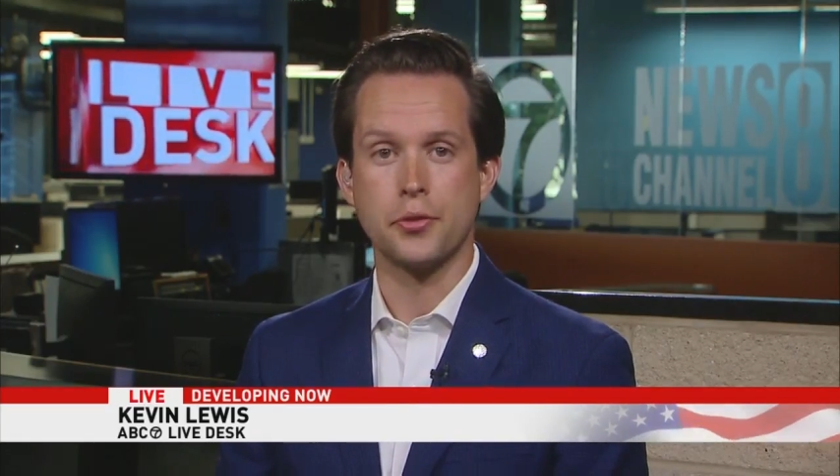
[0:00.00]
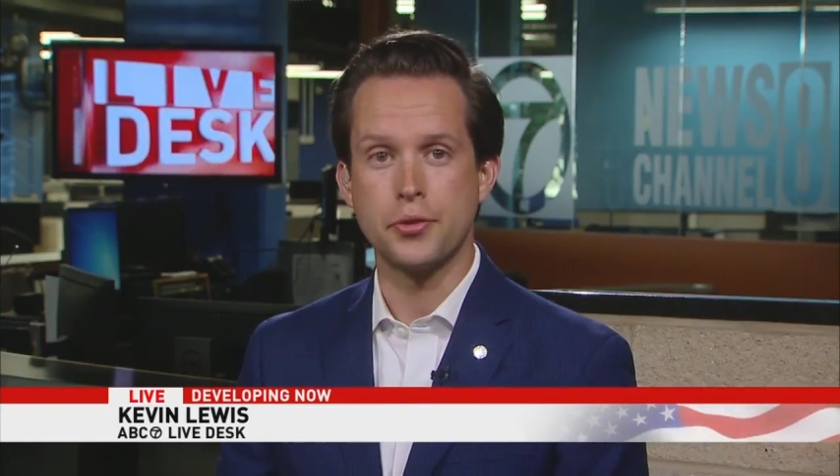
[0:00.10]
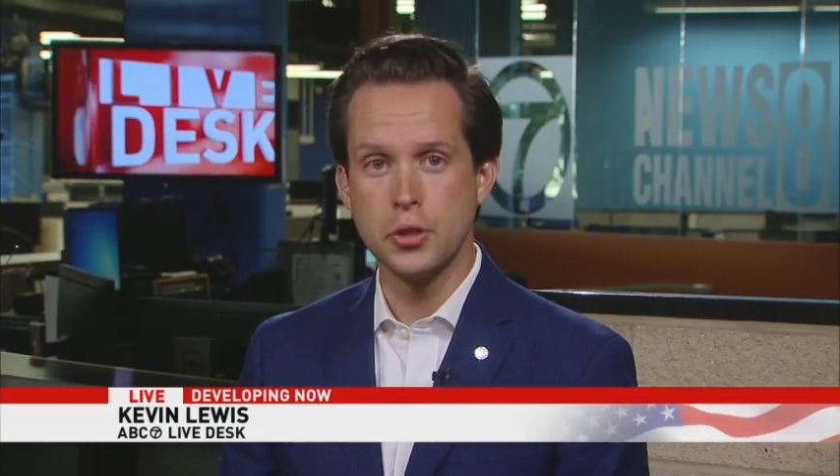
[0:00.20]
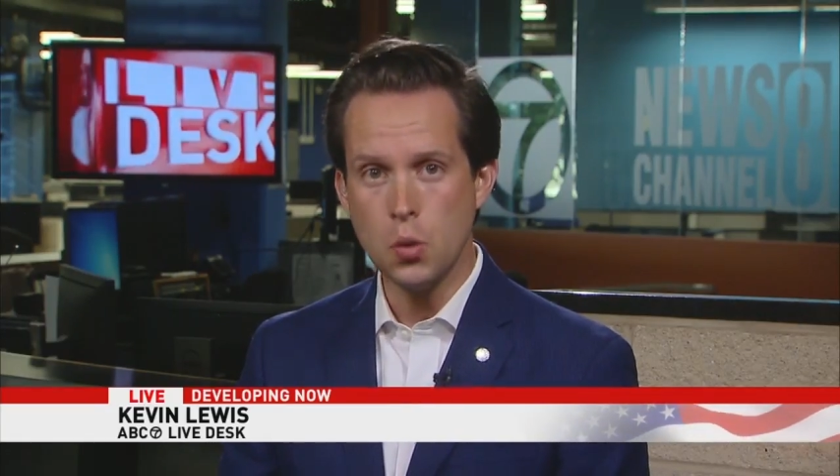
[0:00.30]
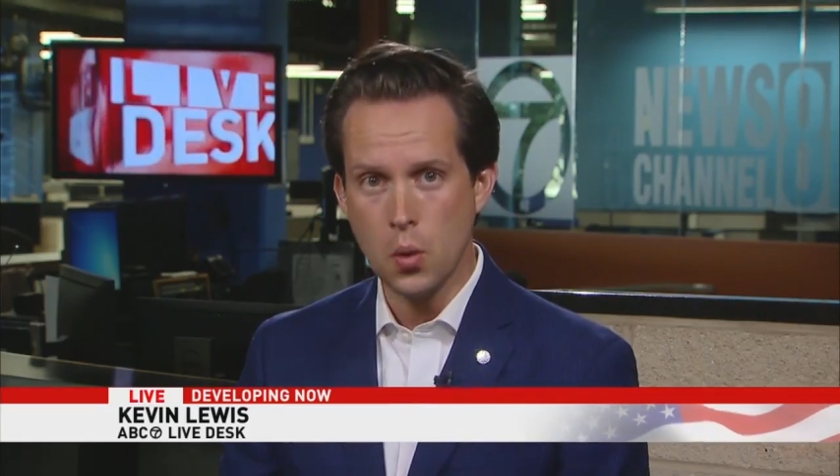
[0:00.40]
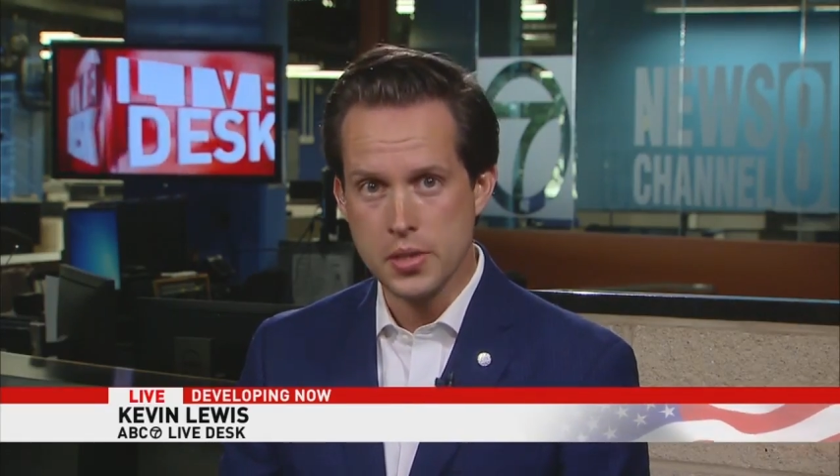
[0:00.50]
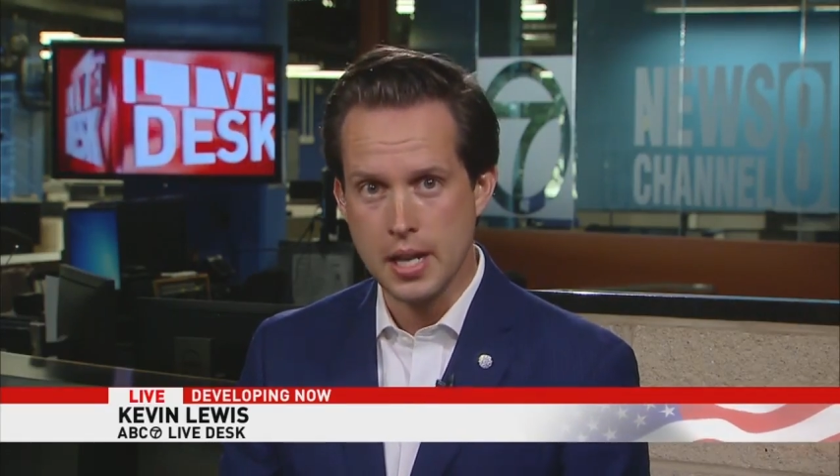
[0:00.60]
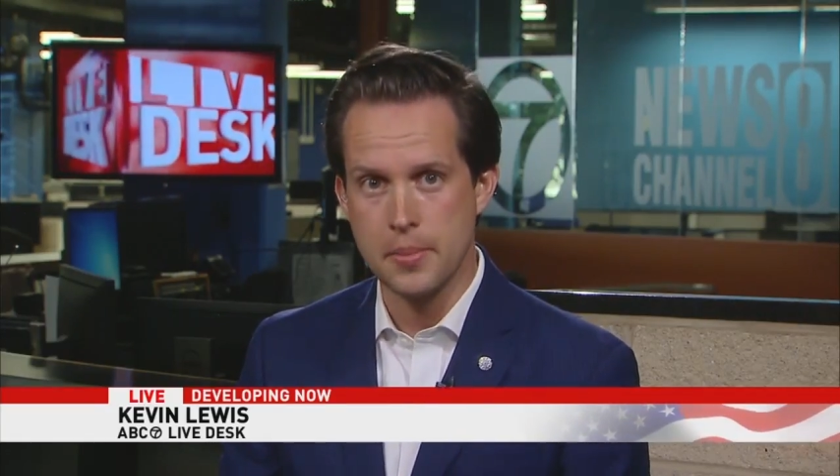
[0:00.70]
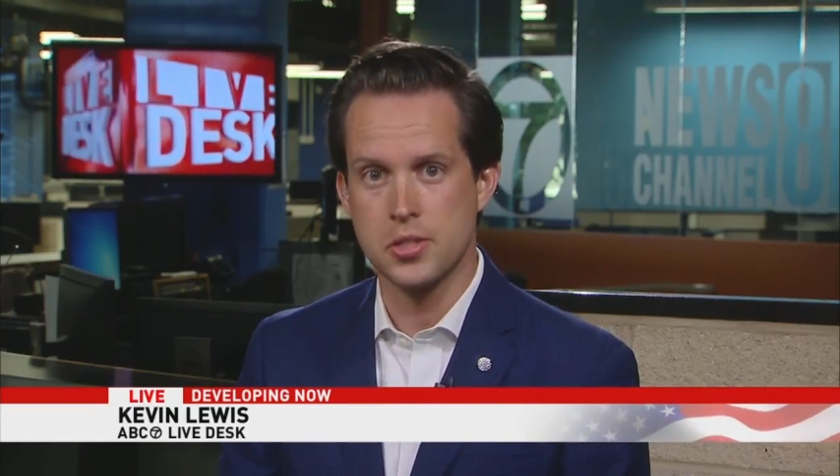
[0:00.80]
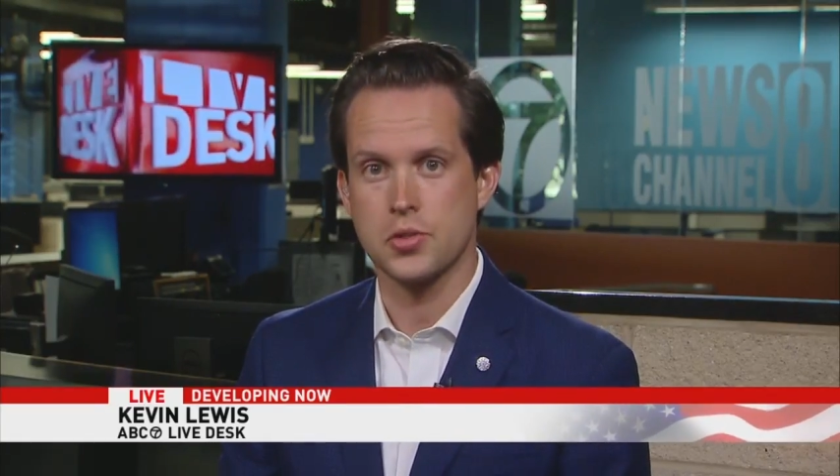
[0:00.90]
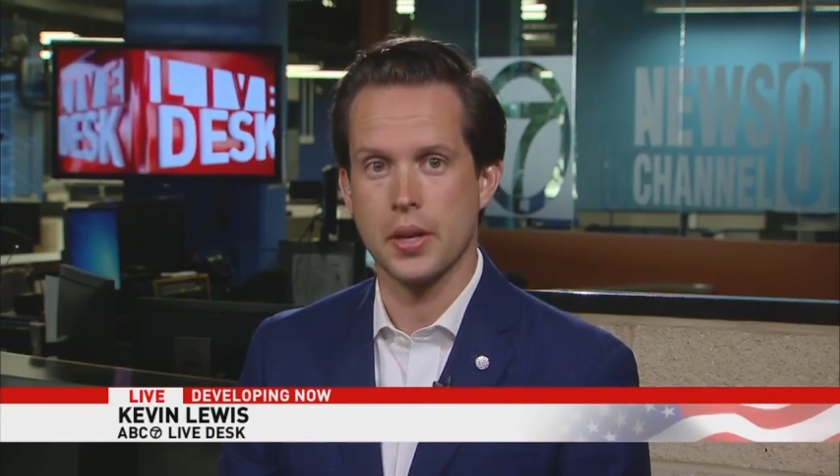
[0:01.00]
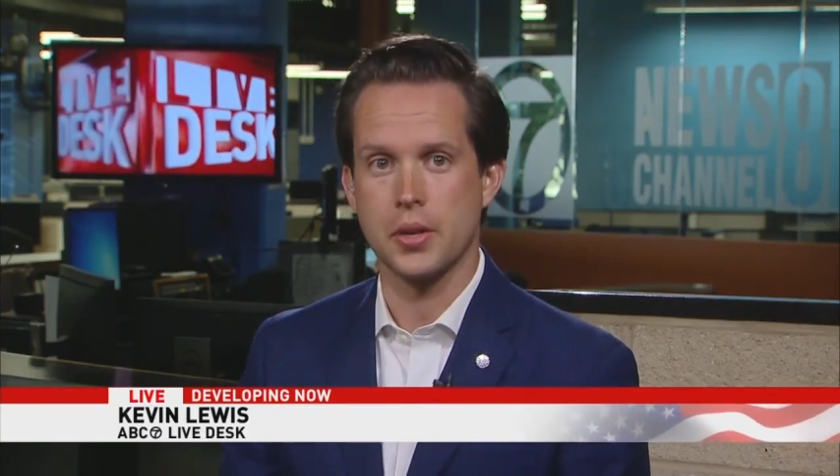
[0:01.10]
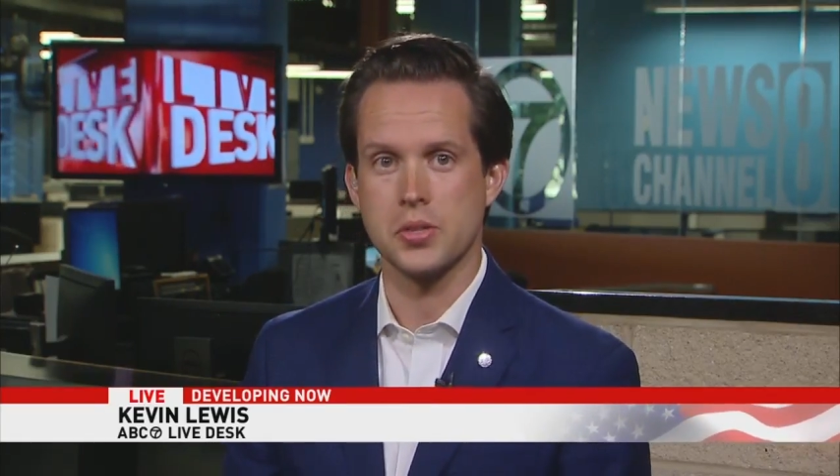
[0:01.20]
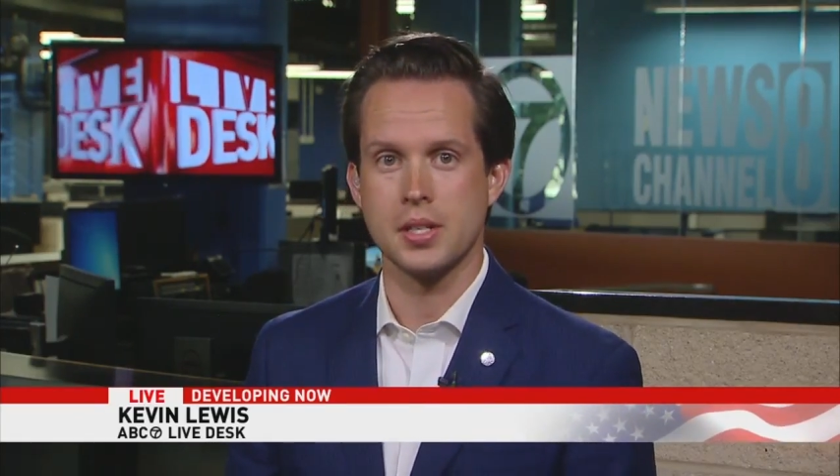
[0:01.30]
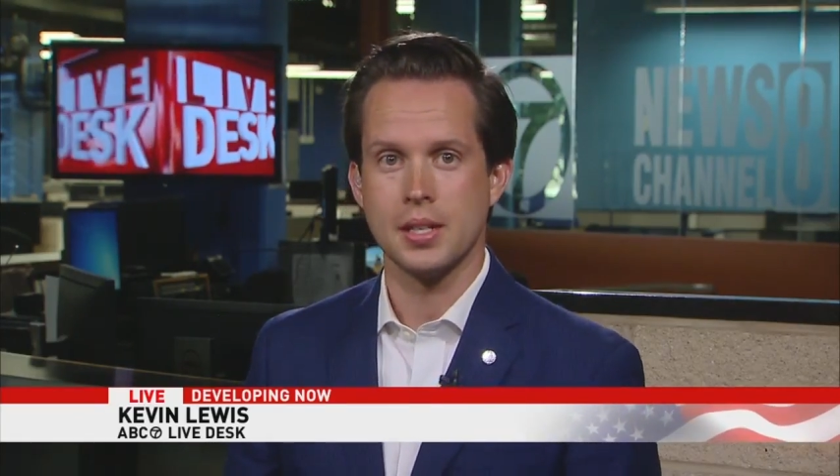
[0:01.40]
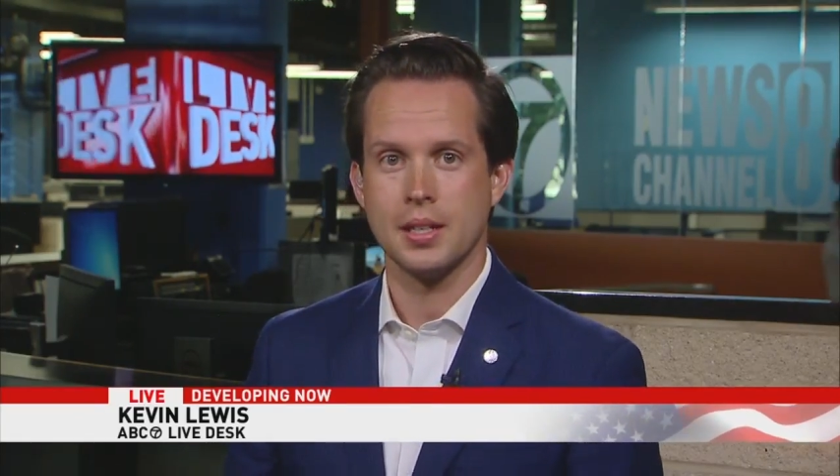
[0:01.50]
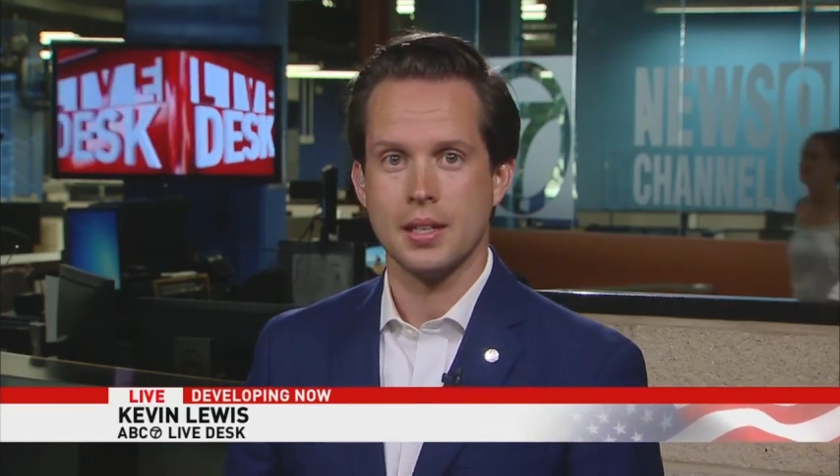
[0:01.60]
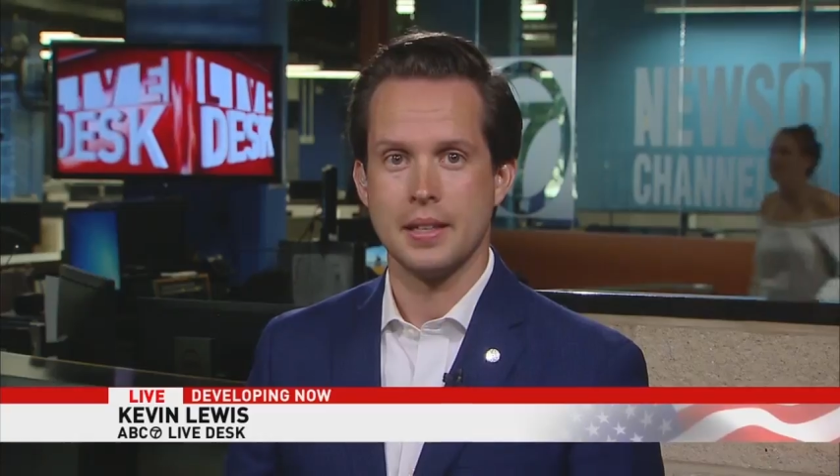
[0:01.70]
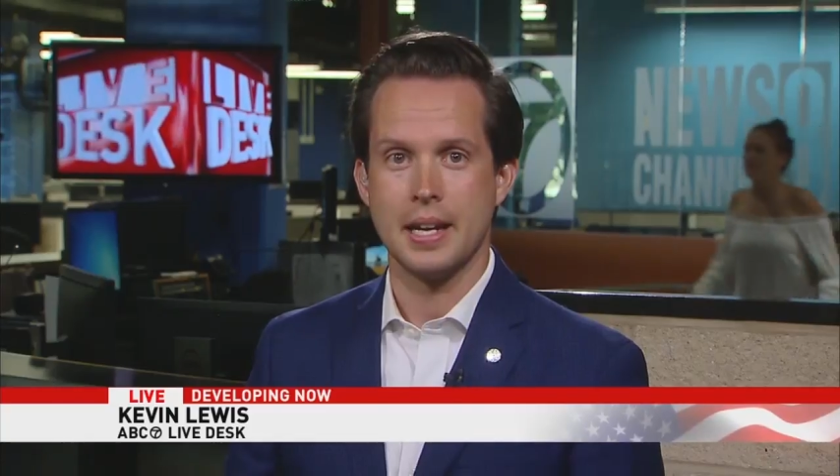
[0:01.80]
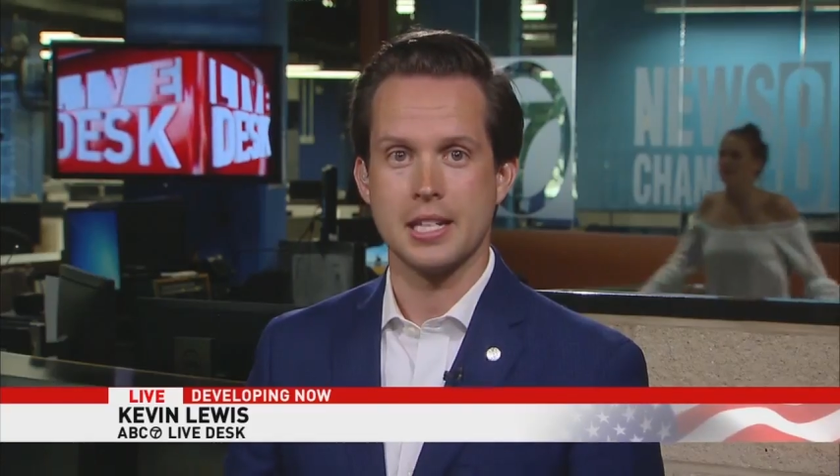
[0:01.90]
fewer demonstrators
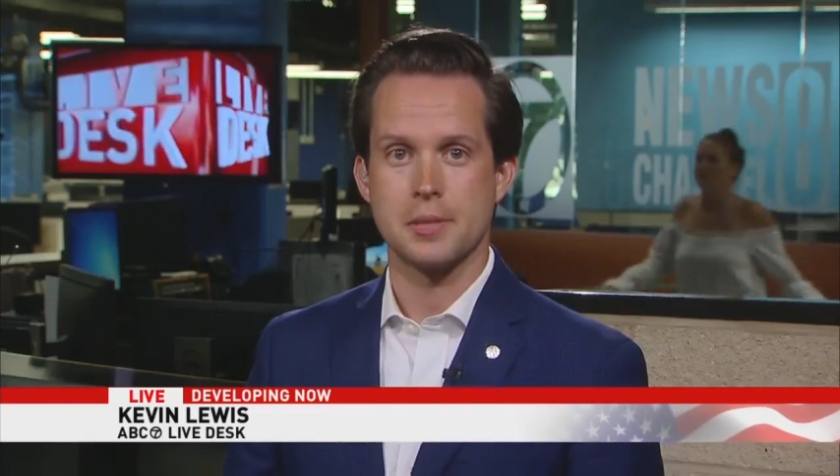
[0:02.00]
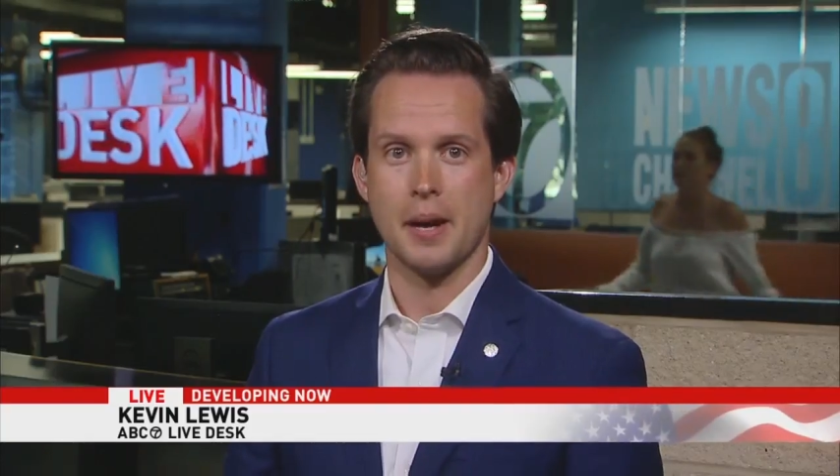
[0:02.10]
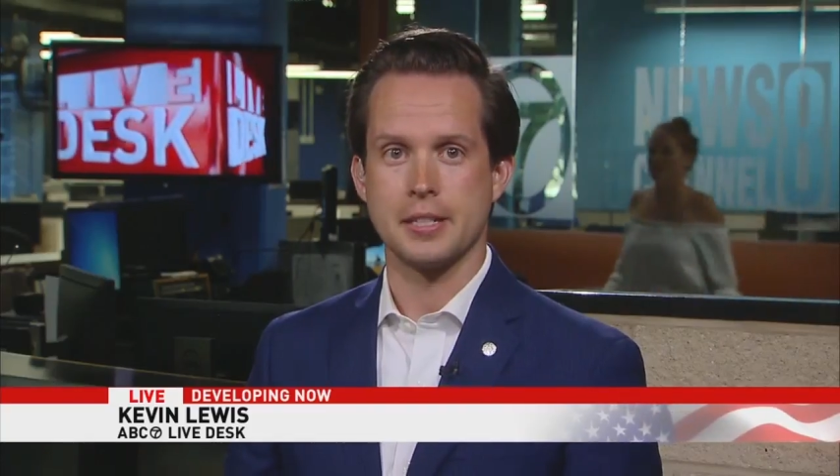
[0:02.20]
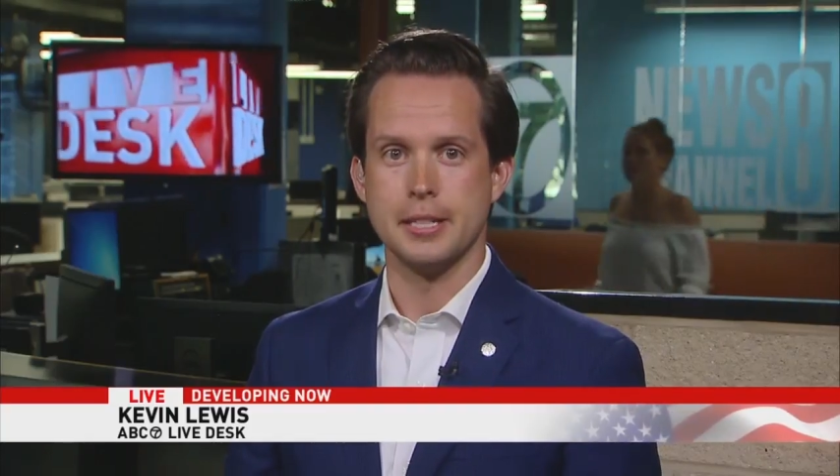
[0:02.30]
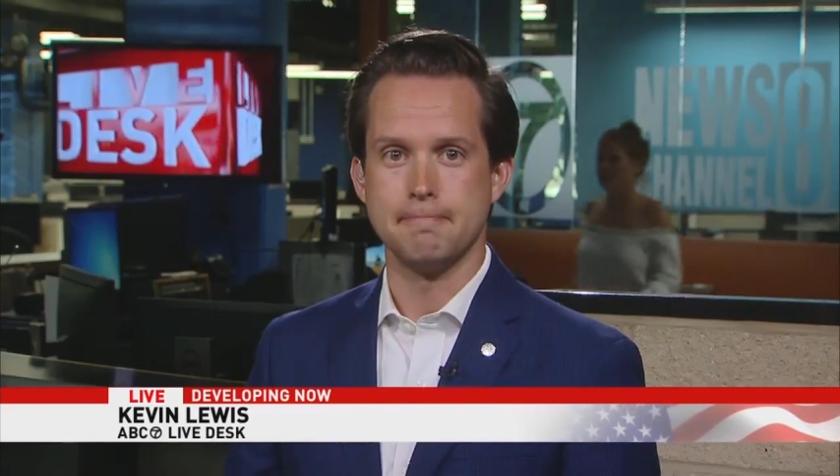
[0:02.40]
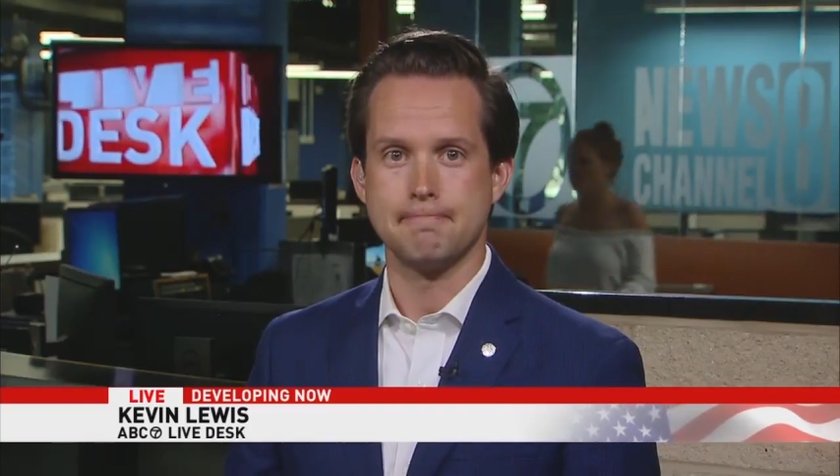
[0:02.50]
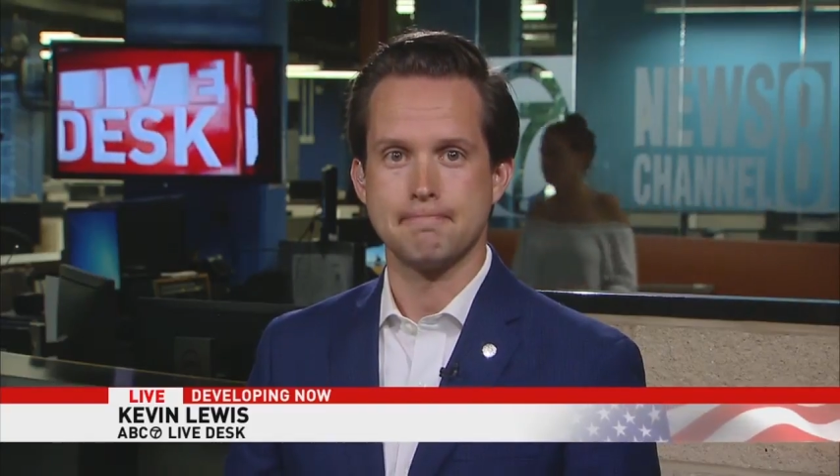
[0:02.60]
than expected.